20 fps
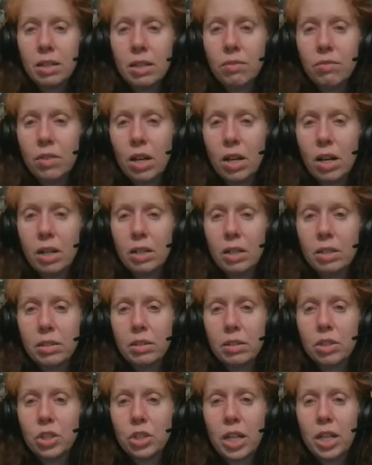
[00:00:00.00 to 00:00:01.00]
uh,
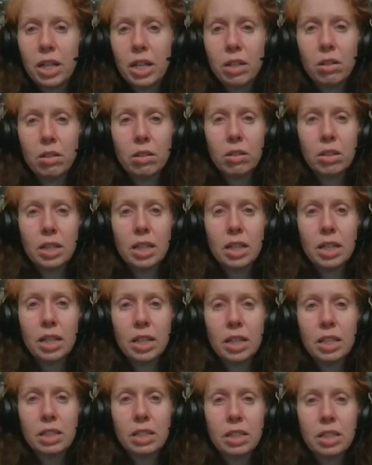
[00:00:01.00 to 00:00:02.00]
channel
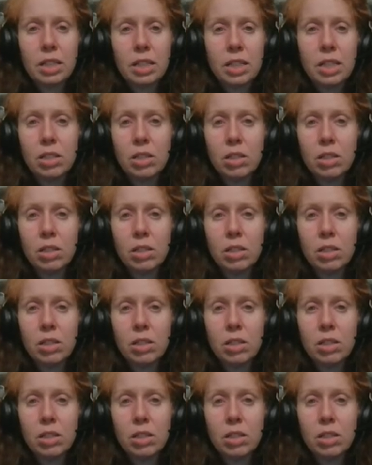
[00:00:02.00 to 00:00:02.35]
linked. He,